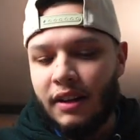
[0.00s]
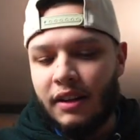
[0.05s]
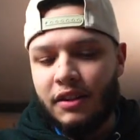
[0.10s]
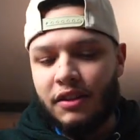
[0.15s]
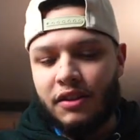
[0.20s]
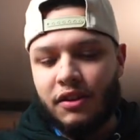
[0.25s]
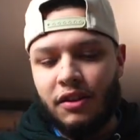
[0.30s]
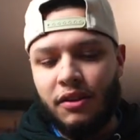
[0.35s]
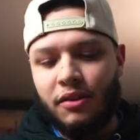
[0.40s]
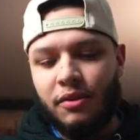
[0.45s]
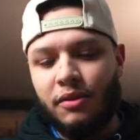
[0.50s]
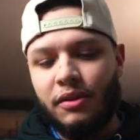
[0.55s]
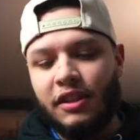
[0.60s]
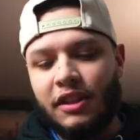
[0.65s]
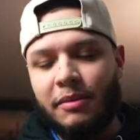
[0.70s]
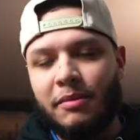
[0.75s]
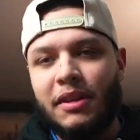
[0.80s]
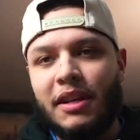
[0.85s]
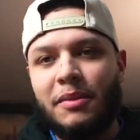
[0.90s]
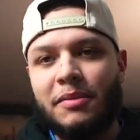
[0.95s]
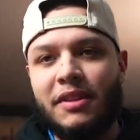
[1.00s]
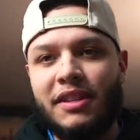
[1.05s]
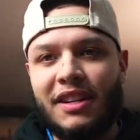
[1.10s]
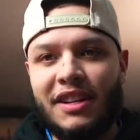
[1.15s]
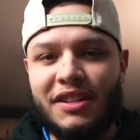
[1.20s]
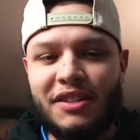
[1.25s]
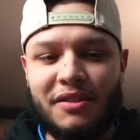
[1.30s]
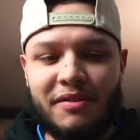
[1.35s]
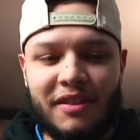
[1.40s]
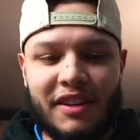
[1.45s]
So sometimes it
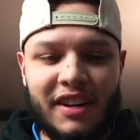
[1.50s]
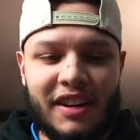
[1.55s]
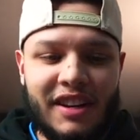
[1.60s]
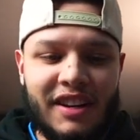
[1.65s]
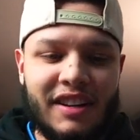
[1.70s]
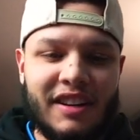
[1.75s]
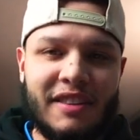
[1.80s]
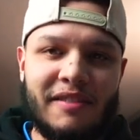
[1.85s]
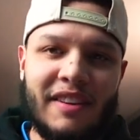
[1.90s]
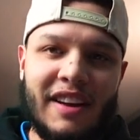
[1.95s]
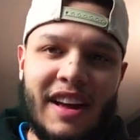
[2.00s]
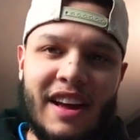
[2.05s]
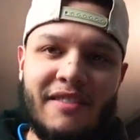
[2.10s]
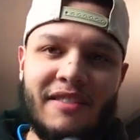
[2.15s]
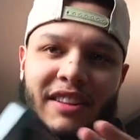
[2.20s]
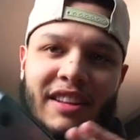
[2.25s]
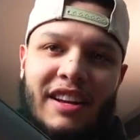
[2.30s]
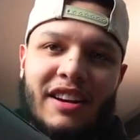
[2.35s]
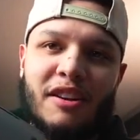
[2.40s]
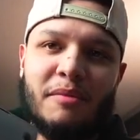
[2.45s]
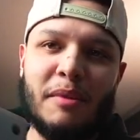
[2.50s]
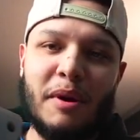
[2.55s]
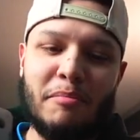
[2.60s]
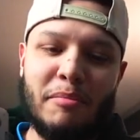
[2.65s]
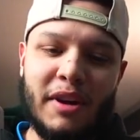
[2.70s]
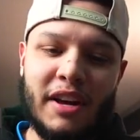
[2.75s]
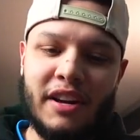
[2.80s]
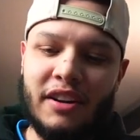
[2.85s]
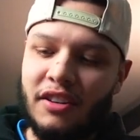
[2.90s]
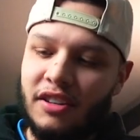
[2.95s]
does overheat. If I have it like on my
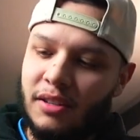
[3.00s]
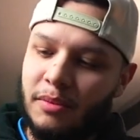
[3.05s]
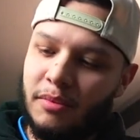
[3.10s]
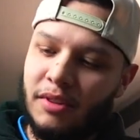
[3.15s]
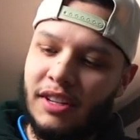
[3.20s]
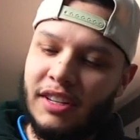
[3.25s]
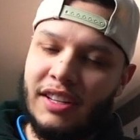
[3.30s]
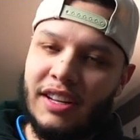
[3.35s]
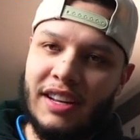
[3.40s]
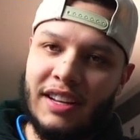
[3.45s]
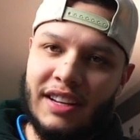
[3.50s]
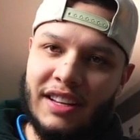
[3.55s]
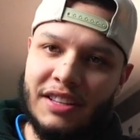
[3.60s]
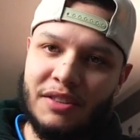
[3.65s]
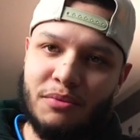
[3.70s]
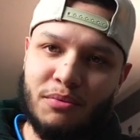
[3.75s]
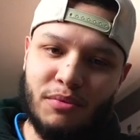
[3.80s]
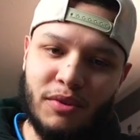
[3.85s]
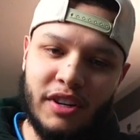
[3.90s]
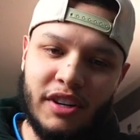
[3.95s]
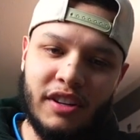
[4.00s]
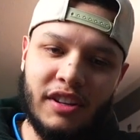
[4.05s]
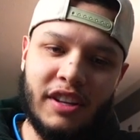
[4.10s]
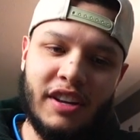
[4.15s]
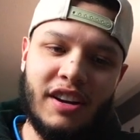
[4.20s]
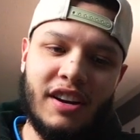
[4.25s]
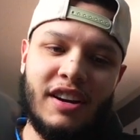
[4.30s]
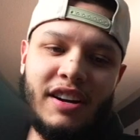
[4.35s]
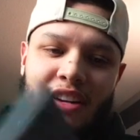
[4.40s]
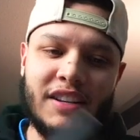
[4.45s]
bed or something like that, it gets really
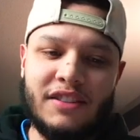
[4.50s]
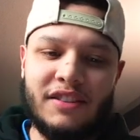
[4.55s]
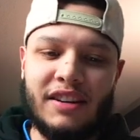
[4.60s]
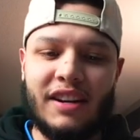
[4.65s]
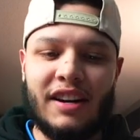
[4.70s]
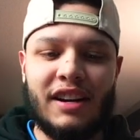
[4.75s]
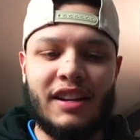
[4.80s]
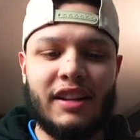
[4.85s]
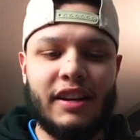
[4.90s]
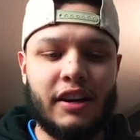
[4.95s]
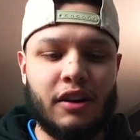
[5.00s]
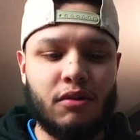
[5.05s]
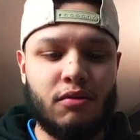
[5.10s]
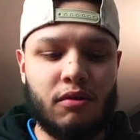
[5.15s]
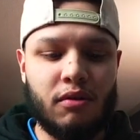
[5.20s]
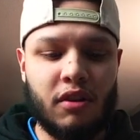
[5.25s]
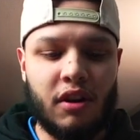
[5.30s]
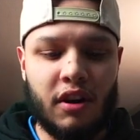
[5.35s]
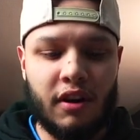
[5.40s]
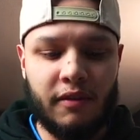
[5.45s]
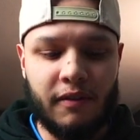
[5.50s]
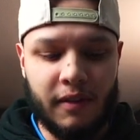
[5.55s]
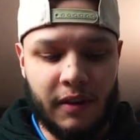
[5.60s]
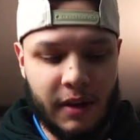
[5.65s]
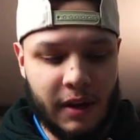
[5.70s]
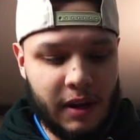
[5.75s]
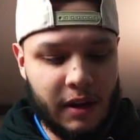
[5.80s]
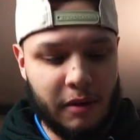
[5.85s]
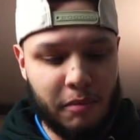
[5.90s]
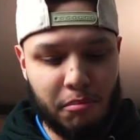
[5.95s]
hot. So I gotta let it cool off.
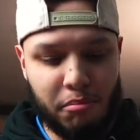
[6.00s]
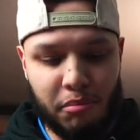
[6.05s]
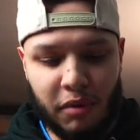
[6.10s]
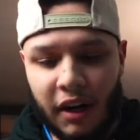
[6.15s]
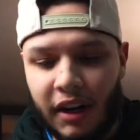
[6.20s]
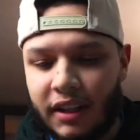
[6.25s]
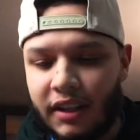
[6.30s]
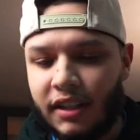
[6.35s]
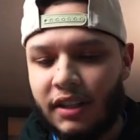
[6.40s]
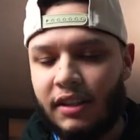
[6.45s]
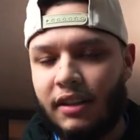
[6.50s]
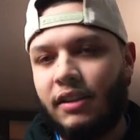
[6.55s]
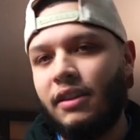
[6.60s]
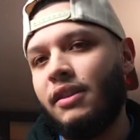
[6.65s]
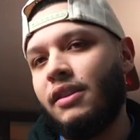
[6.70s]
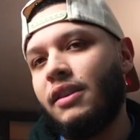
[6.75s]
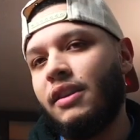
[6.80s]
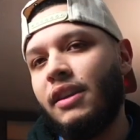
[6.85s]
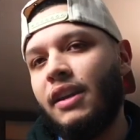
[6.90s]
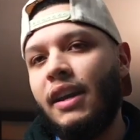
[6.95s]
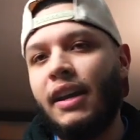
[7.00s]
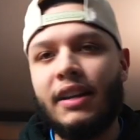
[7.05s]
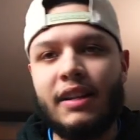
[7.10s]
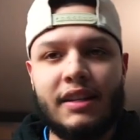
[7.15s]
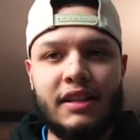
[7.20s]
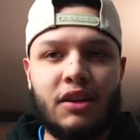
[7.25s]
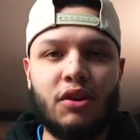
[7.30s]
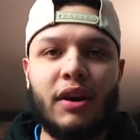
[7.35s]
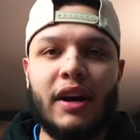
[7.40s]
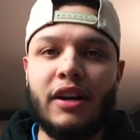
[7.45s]
But it can
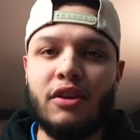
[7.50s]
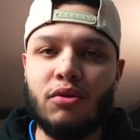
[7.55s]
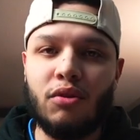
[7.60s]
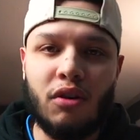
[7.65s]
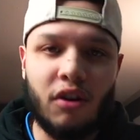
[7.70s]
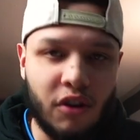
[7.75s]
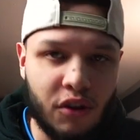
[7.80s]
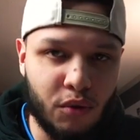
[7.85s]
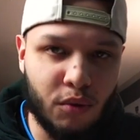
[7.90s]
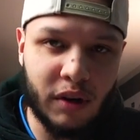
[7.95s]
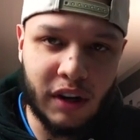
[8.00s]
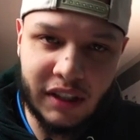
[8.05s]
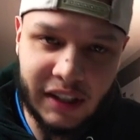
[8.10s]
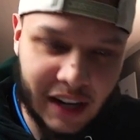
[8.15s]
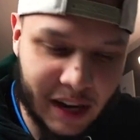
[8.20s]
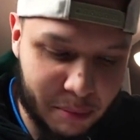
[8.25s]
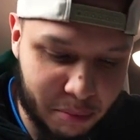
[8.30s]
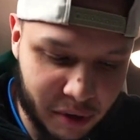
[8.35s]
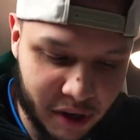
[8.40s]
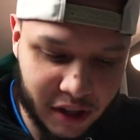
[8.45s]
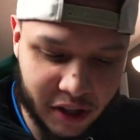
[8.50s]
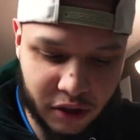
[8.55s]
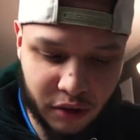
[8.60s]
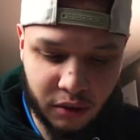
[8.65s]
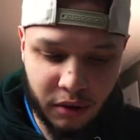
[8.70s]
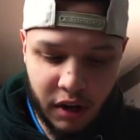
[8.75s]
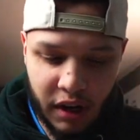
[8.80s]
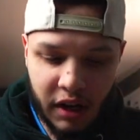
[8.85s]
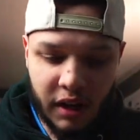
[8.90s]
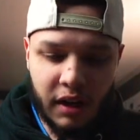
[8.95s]
still handle all the work that I put it
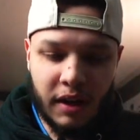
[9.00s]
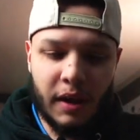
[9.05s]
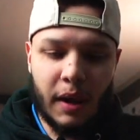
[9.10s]
through.